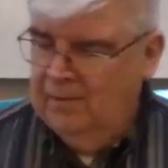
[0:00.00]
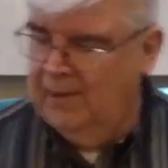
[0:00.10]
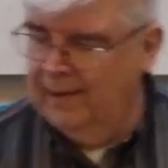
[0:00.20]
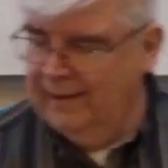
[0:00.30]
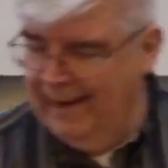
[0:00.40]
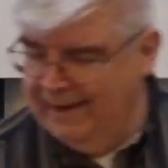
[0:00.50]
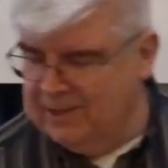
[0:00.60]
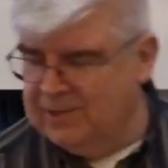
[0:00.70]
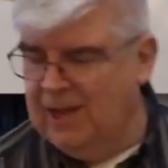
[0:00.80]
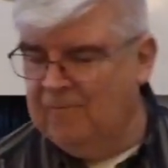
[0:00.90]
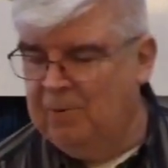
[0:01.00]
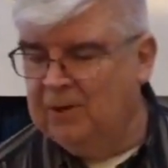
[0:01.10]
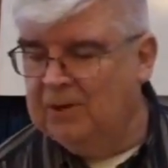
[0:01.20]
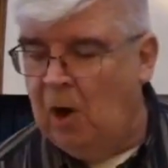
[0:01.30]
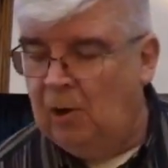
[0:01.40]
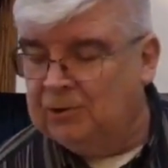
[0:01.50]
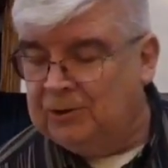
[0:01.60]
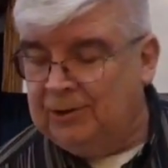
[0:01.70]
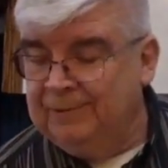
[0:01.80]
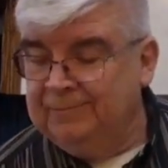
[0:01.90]
that yes, they put an
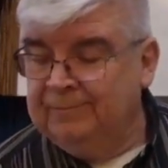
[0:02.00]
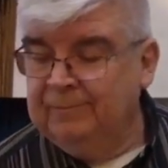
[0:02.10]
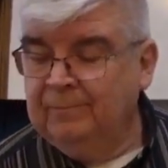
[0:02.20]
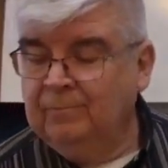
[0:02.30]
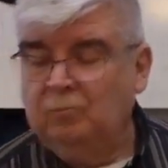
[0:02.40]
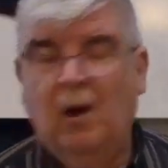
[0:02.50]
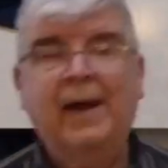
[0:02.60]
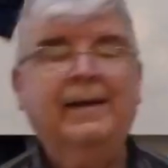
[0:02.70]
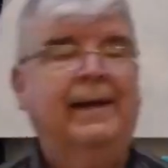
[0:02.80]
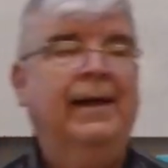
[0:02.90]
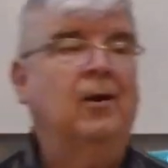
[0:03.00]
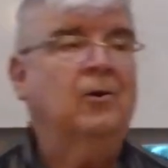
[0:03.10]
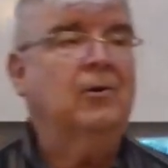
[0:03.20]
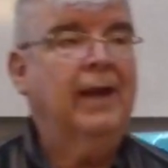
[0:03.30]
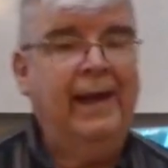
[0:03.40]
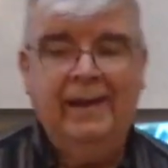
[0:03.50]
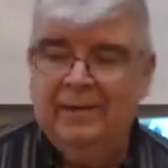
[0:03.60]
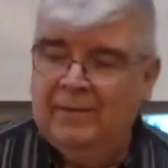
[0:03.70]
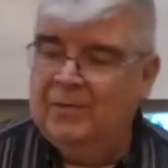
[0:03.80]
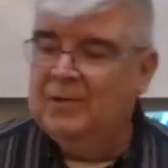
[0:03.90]
altar right here
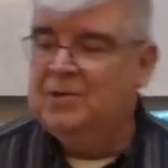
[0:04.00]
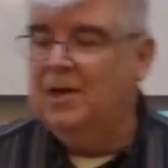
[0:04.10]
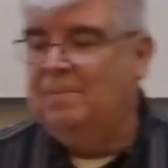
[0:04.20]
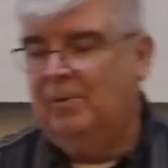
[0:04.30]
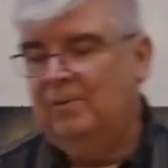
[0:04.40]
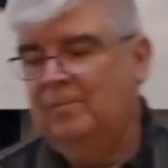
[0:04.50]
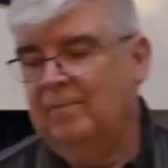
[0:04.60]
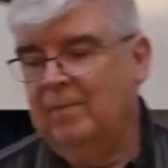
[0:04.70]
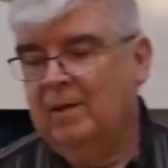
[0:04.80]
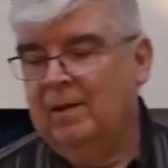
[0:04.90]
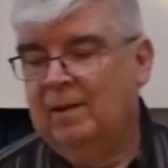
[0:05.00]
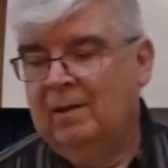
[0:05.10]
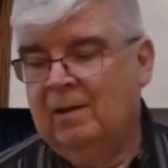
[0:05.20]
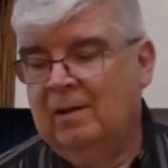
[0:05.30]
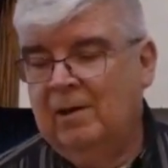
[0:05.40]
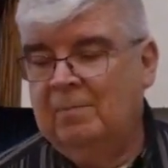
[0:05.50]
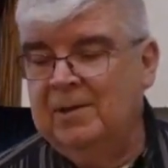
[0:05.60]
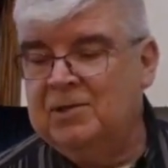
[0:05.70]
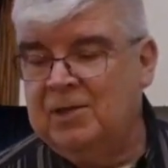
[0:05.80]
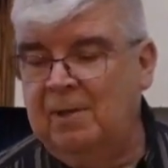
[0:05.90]
in the temple,
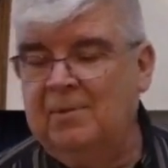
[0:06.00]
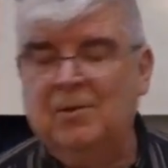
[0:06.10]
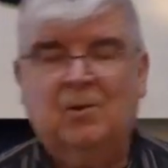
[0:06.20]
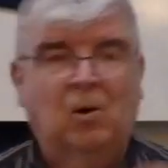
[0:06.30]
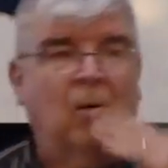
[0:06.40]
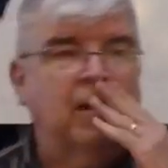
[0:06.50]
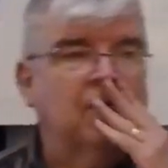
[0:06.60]
but some of the glory